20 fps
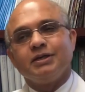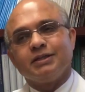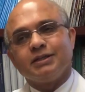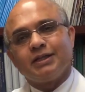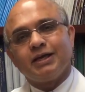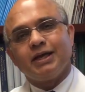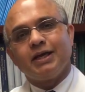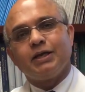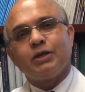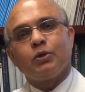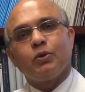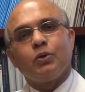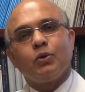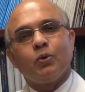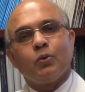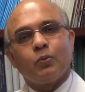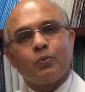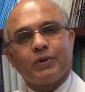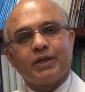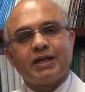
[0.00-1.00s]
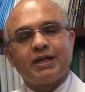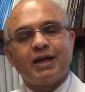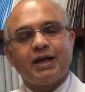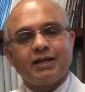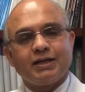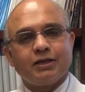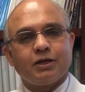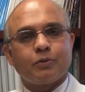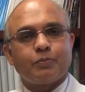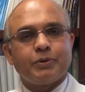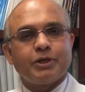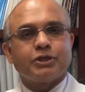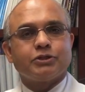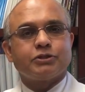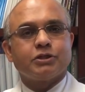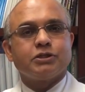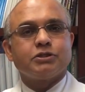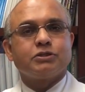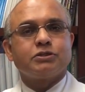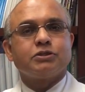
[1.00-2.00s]
then we guide our
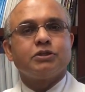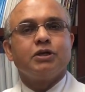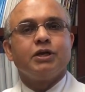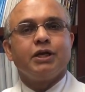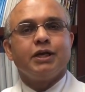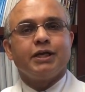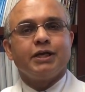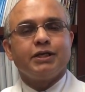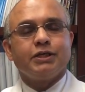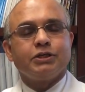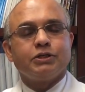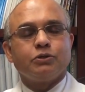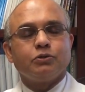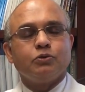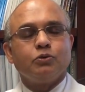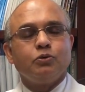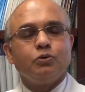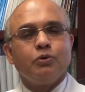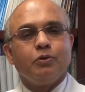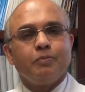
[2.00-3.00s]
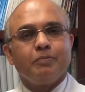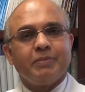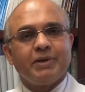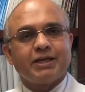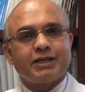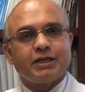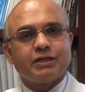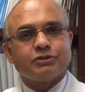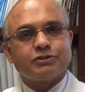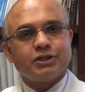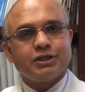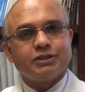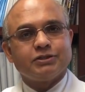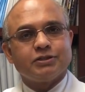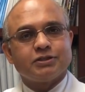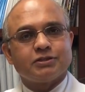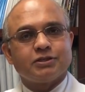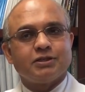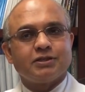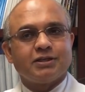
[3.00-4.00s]
patients into making
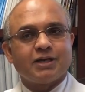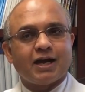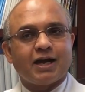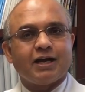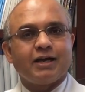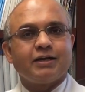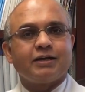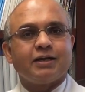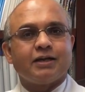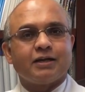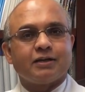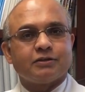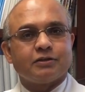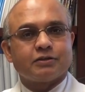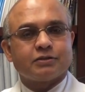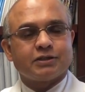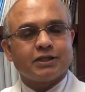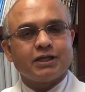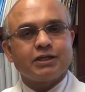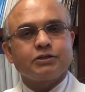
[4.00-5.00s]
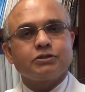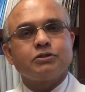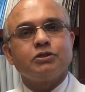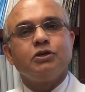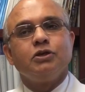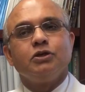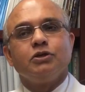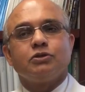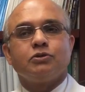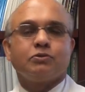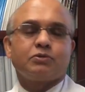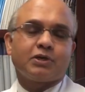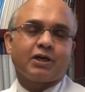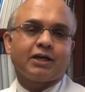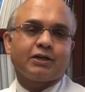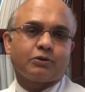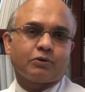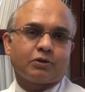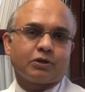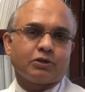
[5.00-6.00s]
changes in diet and other things to
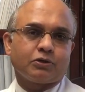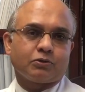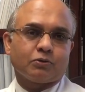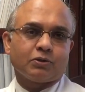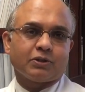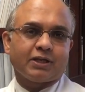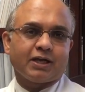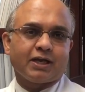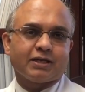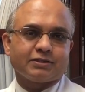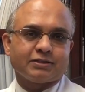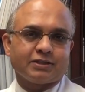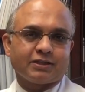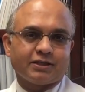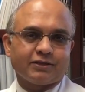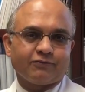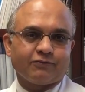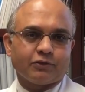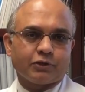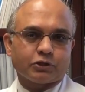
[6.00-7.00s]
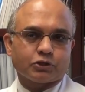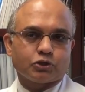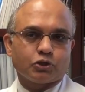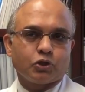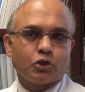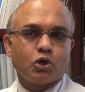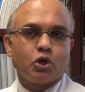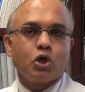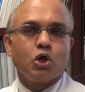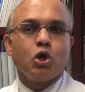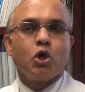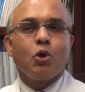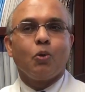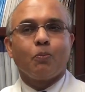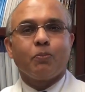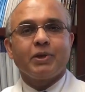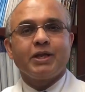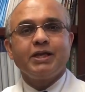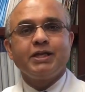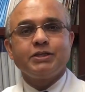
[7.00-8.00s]
try to control the acid reflux.
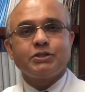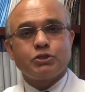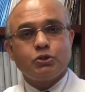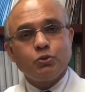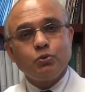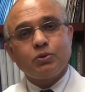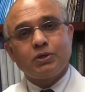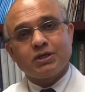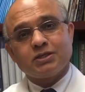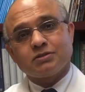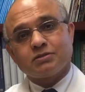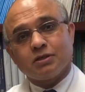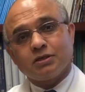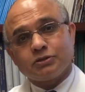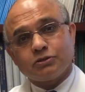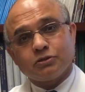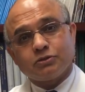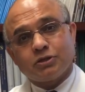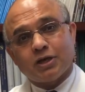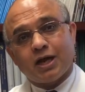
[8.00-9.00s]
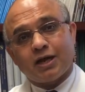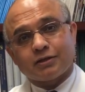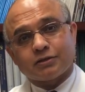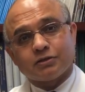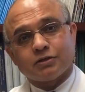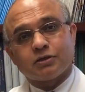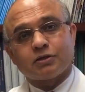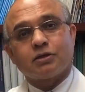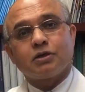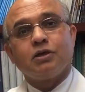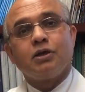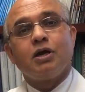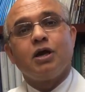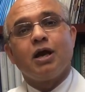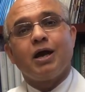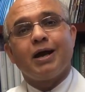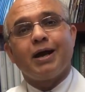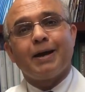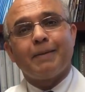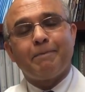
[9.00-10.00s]
Please do consult your doctor
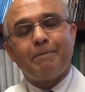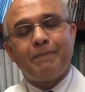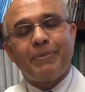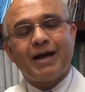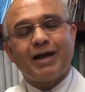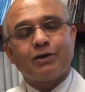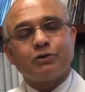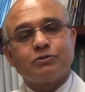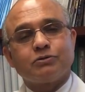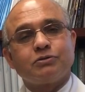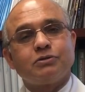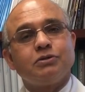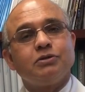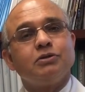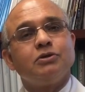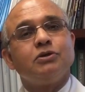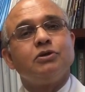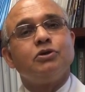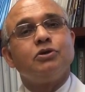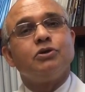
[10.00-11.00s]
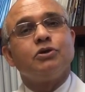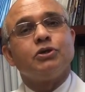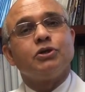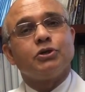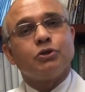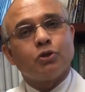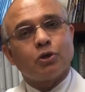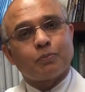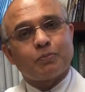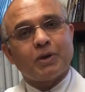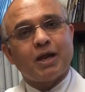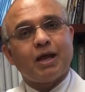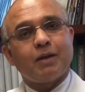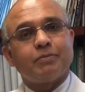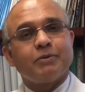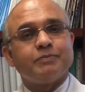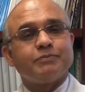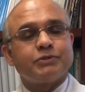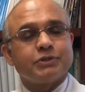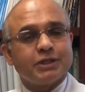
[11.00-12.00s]
about your
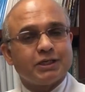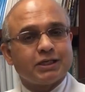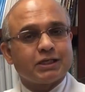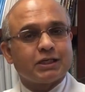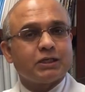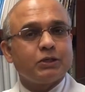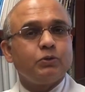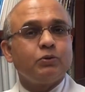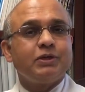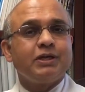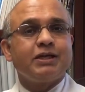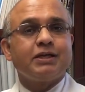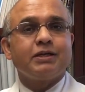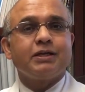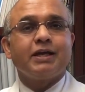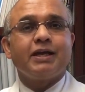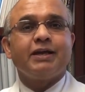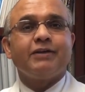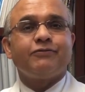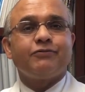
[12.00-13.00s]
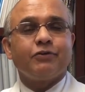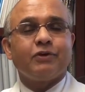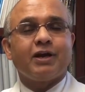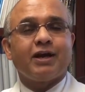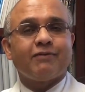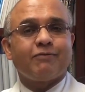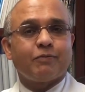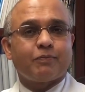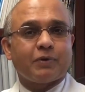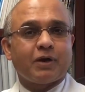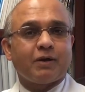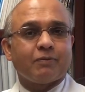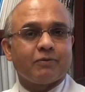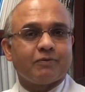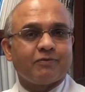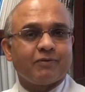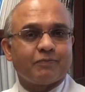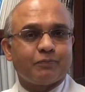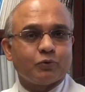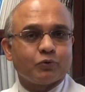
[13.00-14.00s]
problems, including if you have a
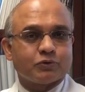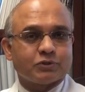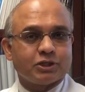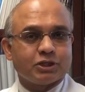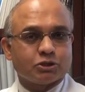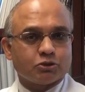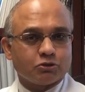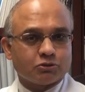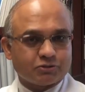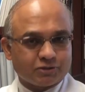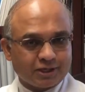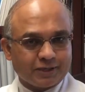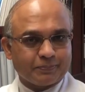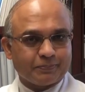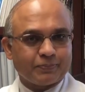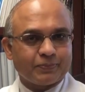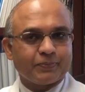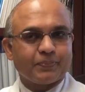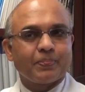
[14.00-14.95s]
problem of post-nasal drip.